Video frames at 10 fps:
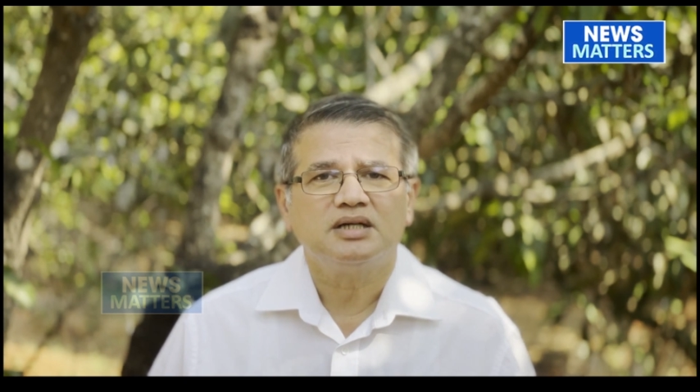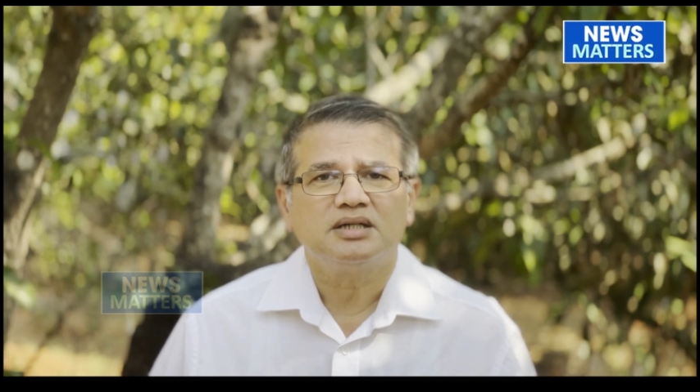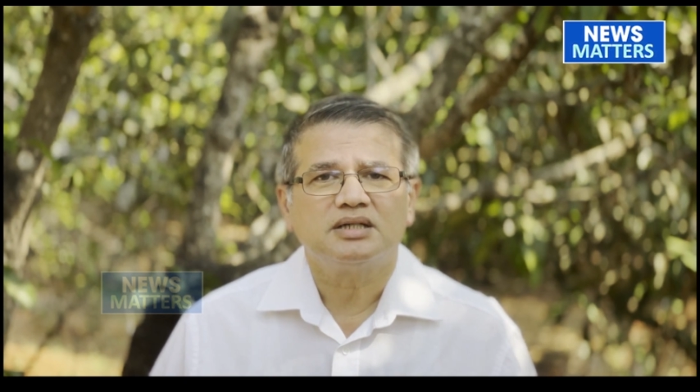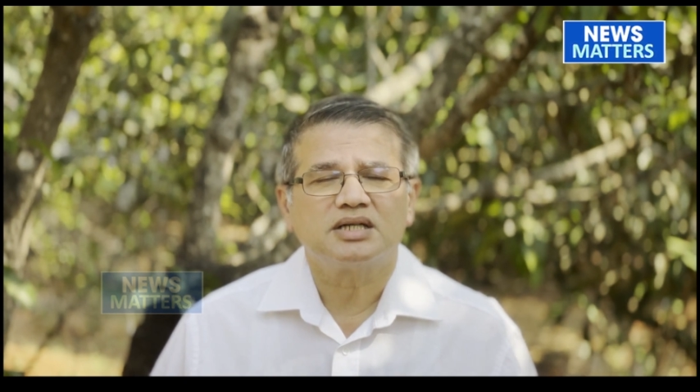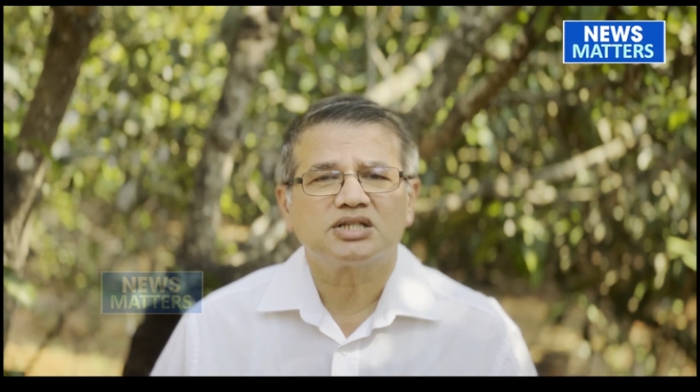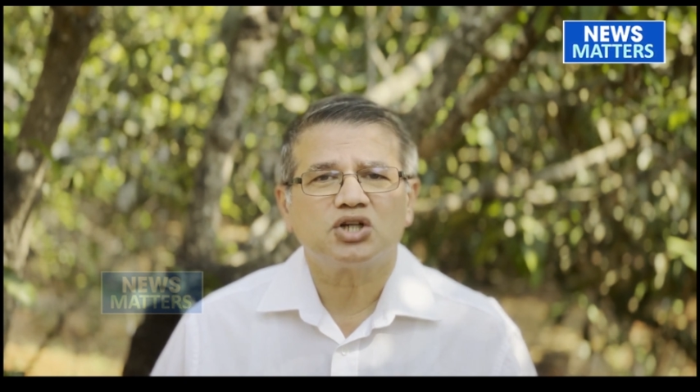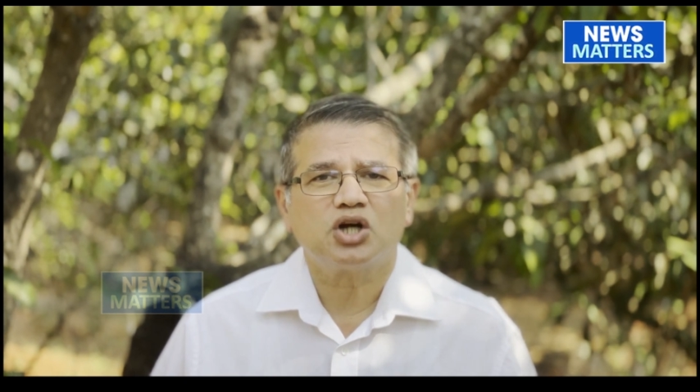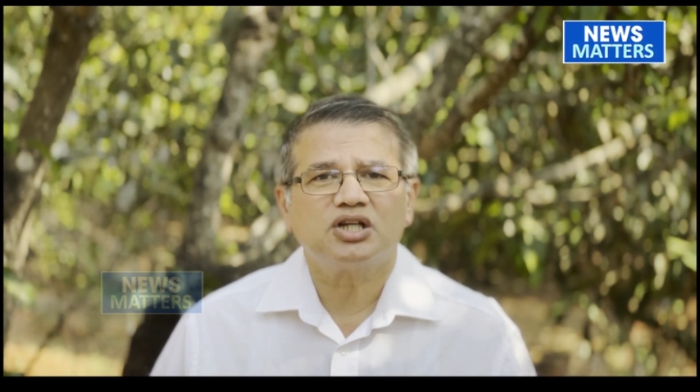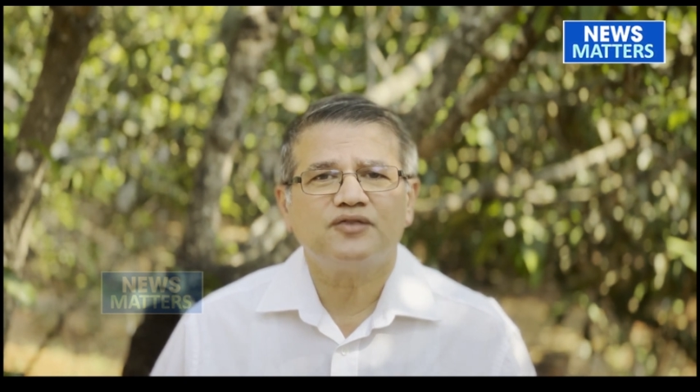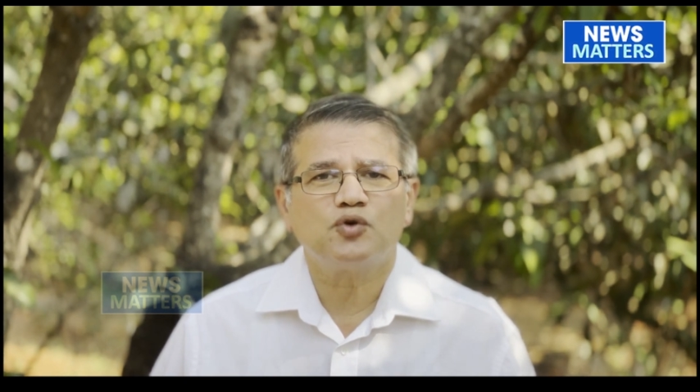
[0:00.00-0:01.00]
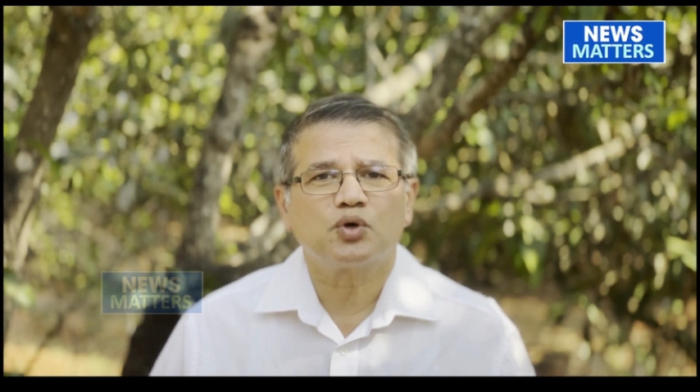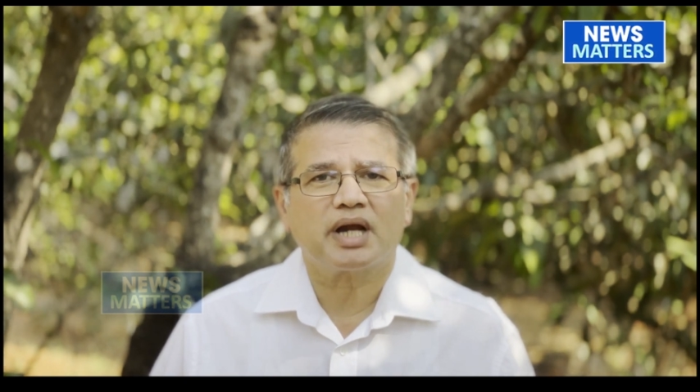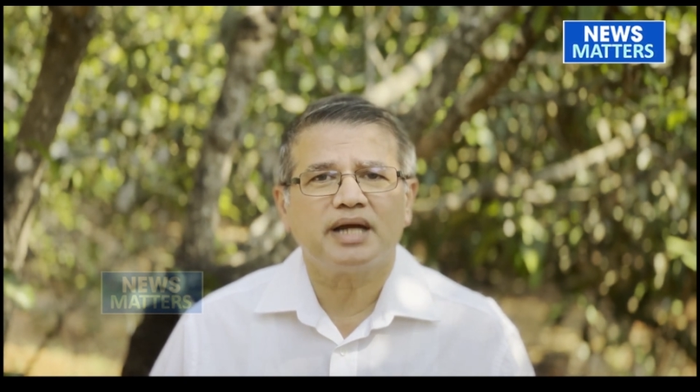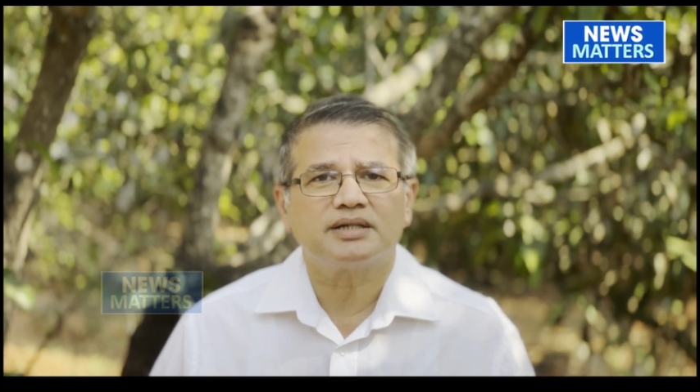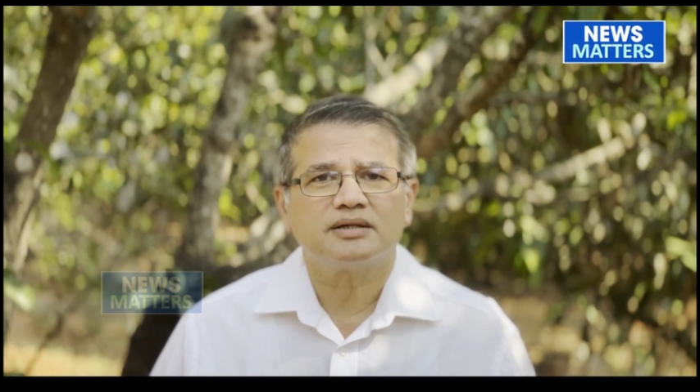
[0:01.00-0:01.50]
does not give you a
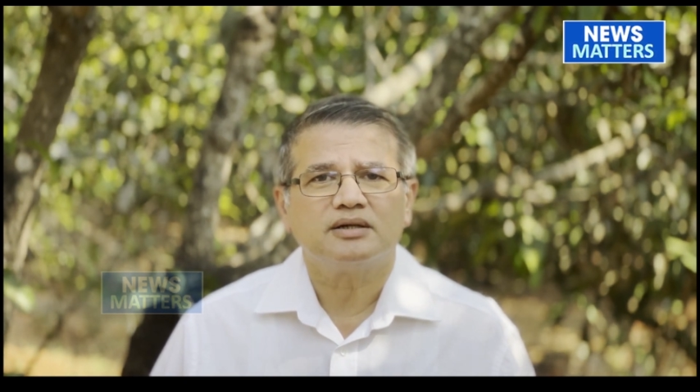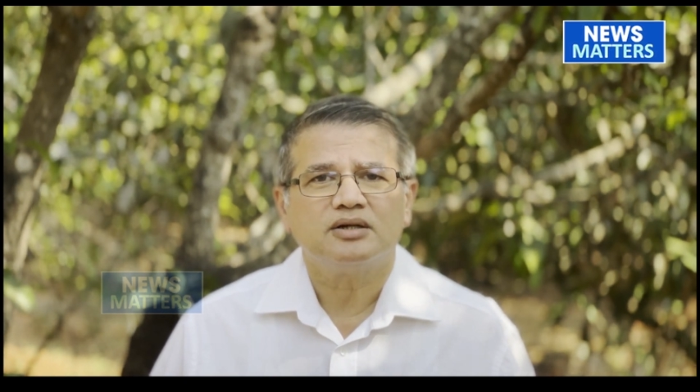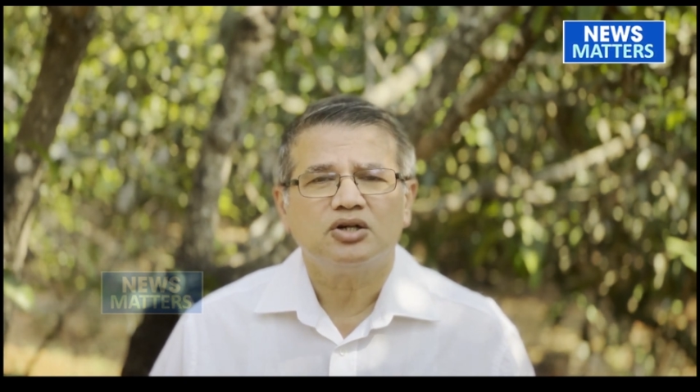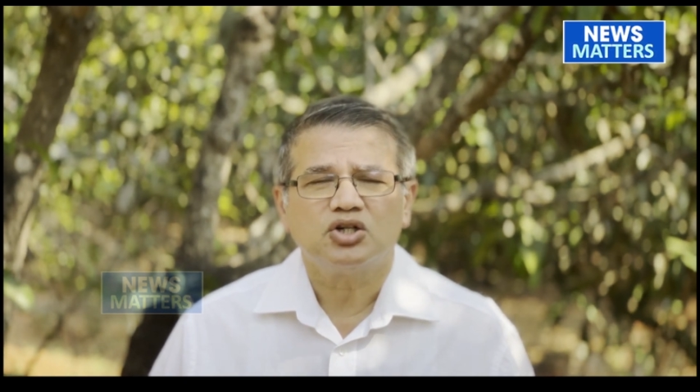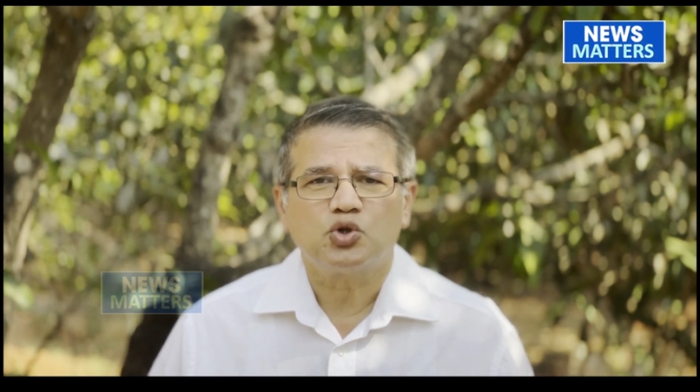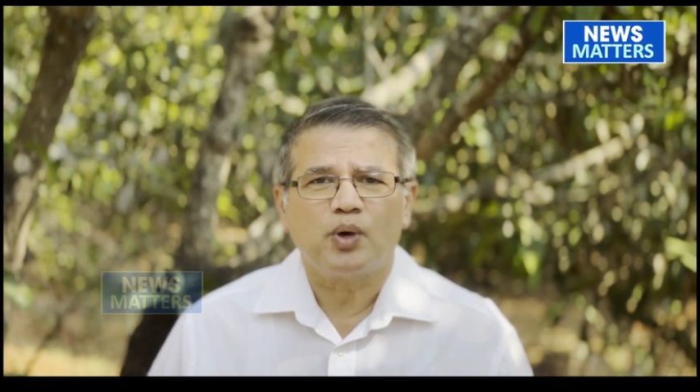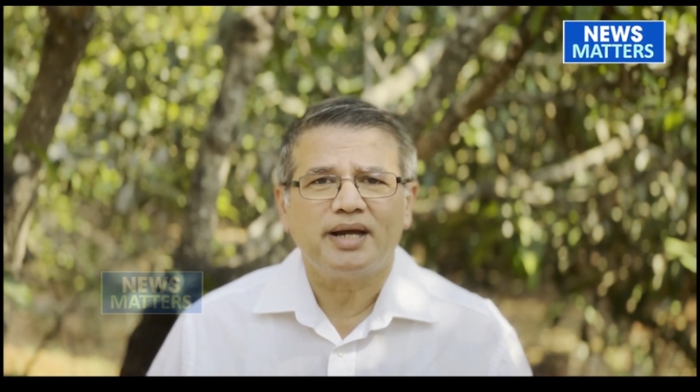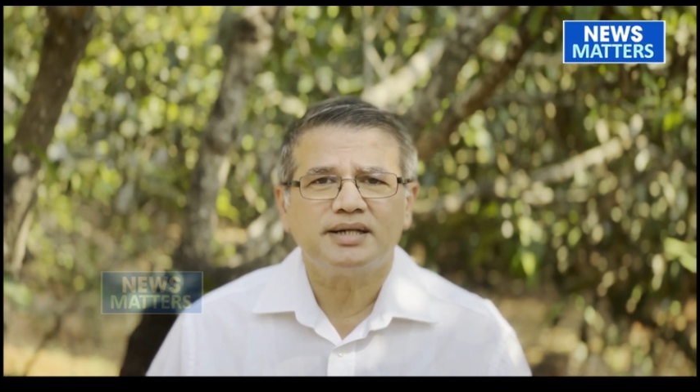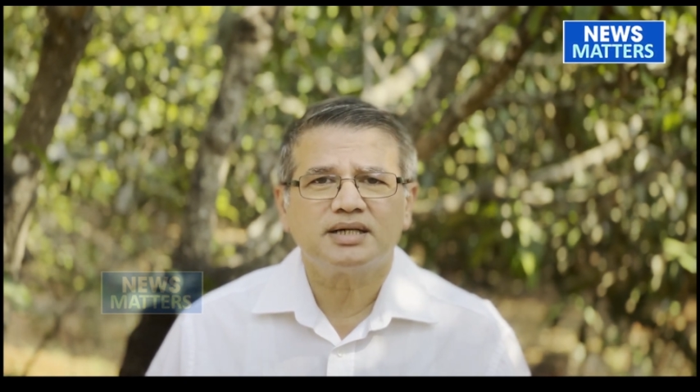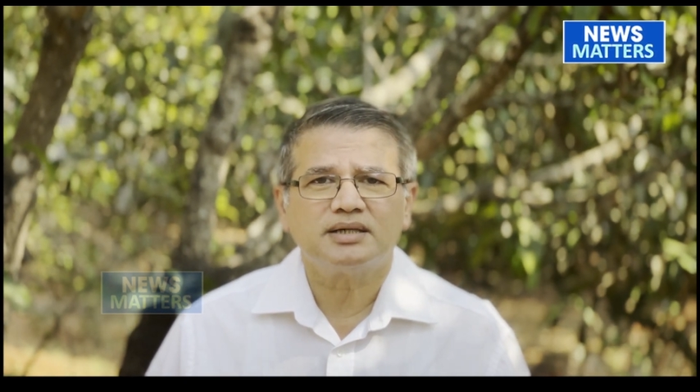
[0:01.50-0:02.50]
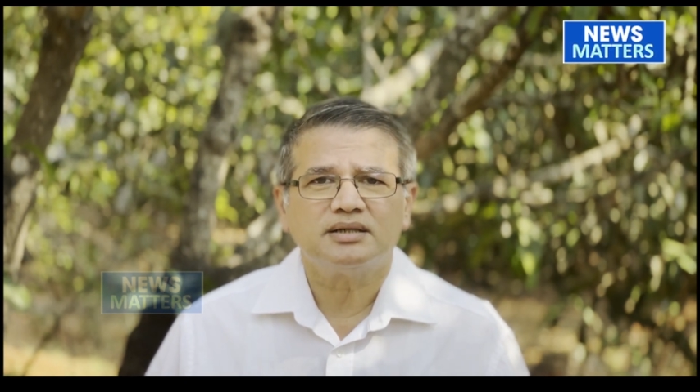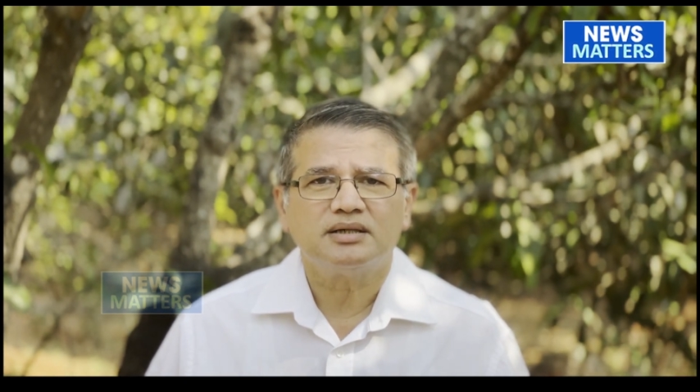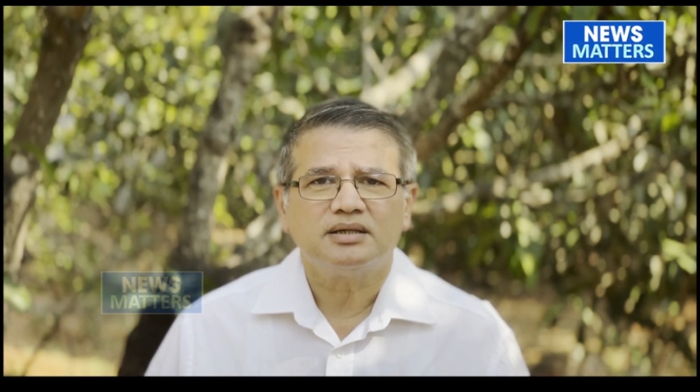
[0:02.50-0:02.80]
right to enter,